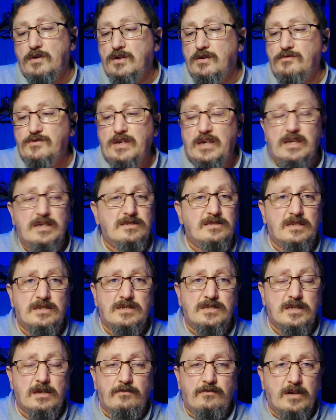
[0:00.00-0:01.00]
I don't think he's
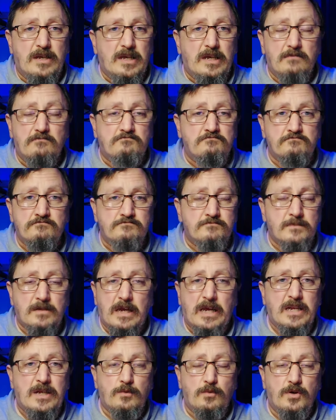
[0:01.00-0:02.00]
necessarily
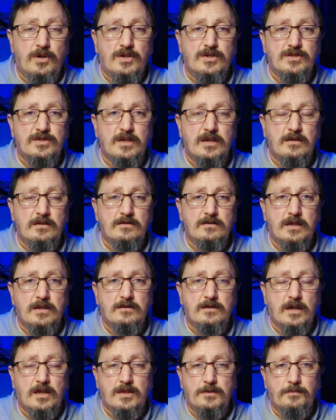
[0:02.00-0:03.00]
any worse
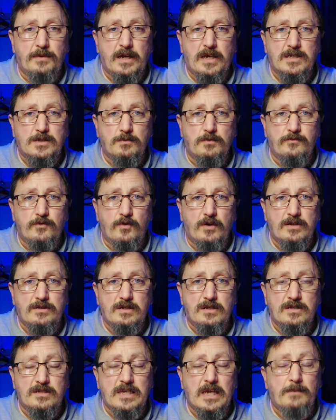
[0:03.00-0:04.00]
than other players that we've got
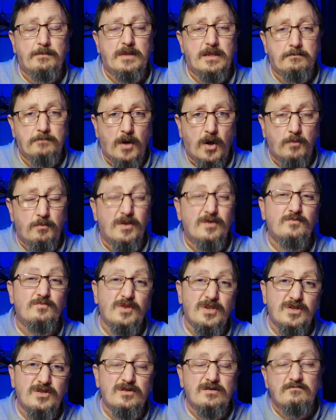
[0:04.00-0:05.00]
in the team at the moment,
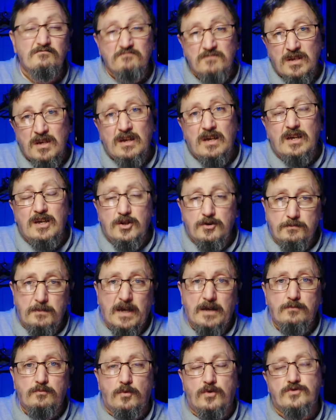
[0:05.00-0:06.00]
which you
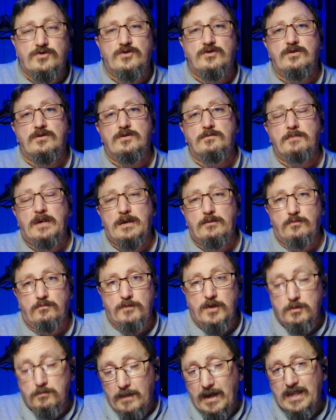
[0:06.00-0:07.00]
may
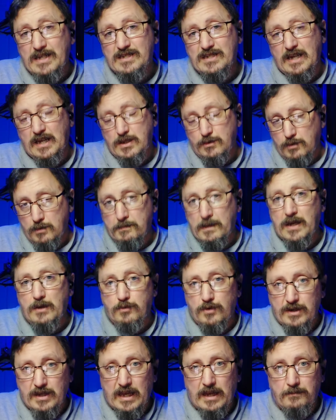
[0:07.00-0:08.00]
say that we may
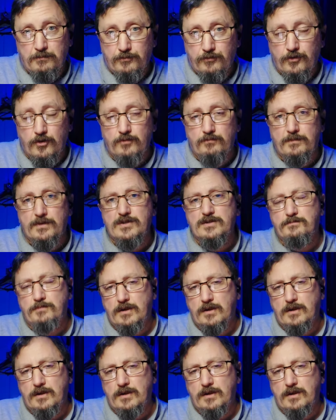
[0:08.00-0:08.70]
want to get improvements.